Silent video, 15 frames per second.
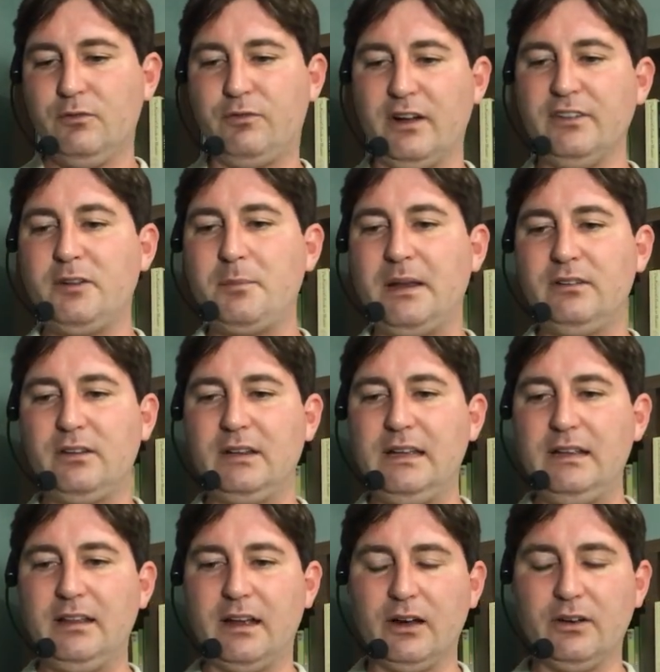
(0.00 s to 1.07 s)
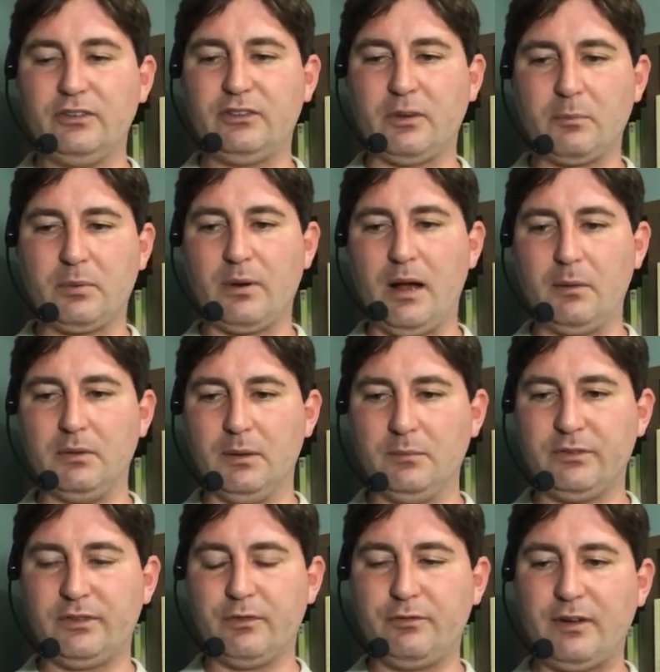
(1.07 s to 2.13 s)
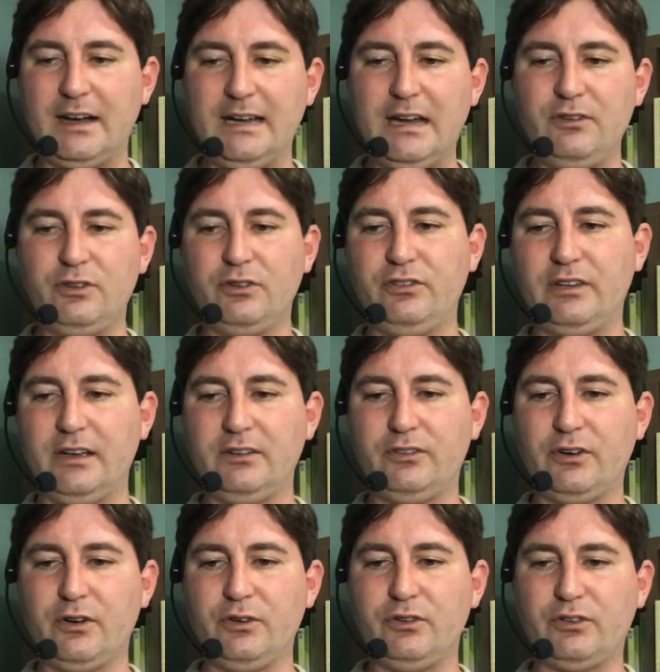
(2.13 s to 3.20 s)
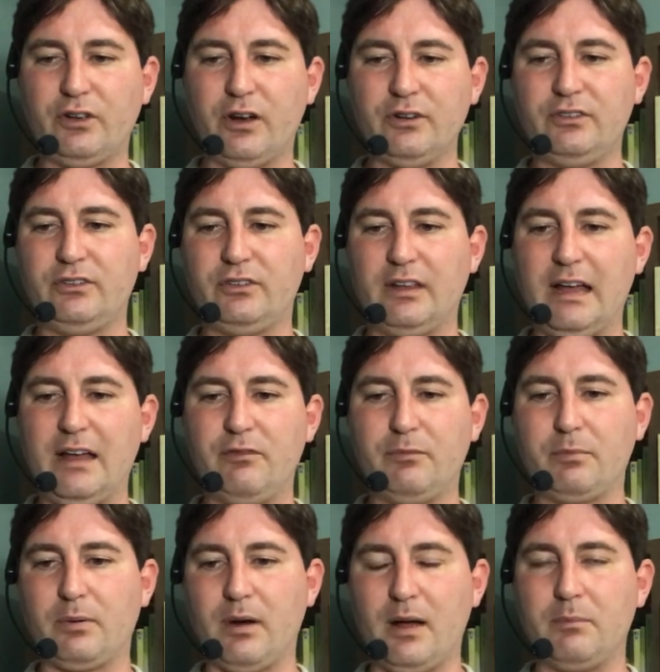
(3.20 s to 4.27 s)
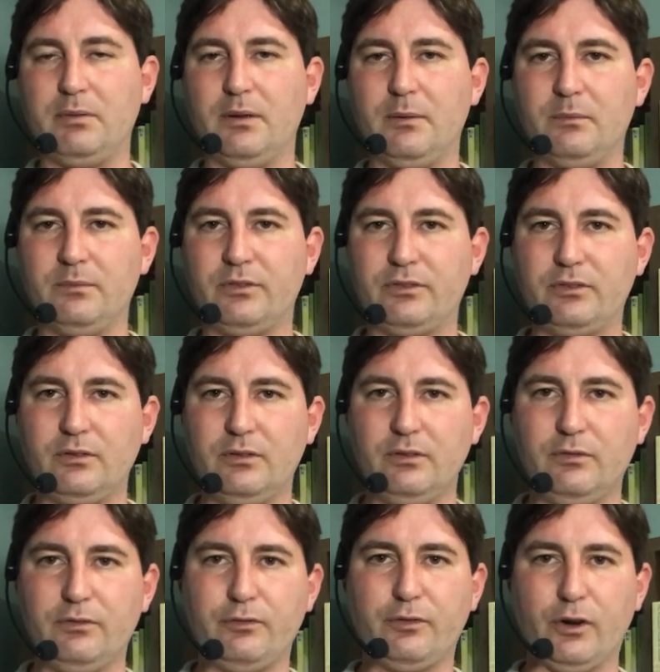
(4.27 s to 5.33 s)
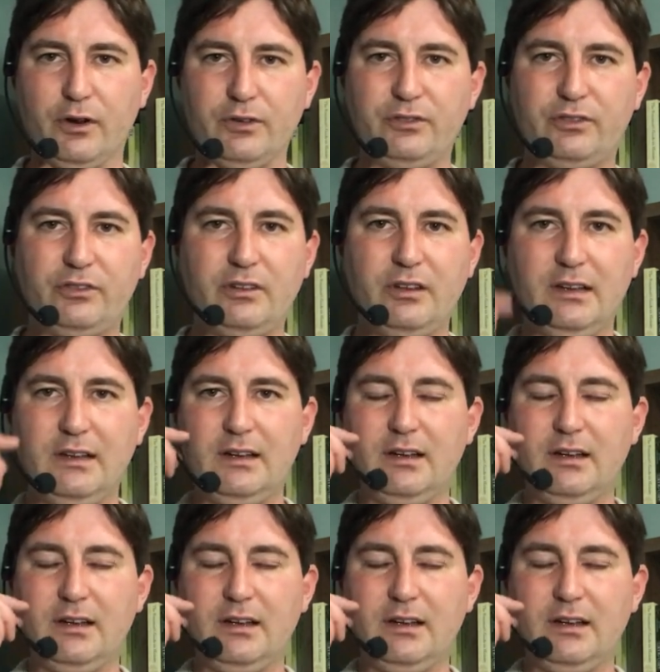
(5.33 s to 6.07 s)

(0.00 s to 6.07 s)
fundamentally, there's some problems. The financial sector starts to have problems first.